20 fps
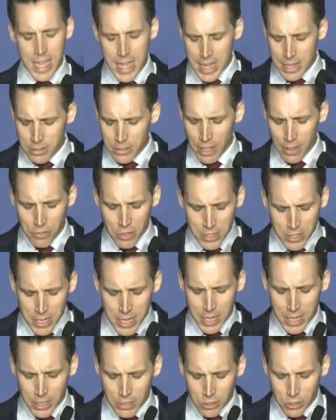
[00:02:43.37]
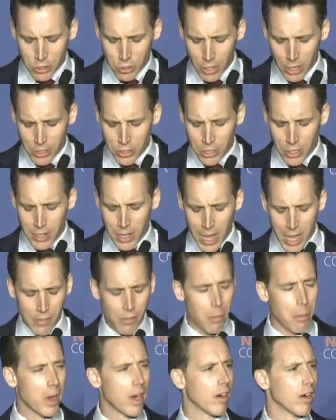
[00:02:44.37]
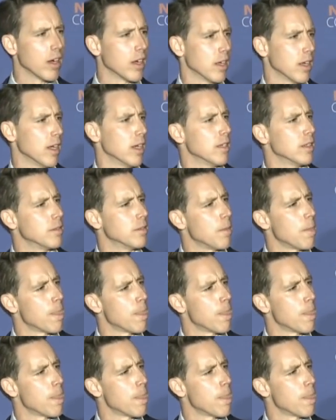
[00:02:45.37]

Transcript: is that the deconstruction of America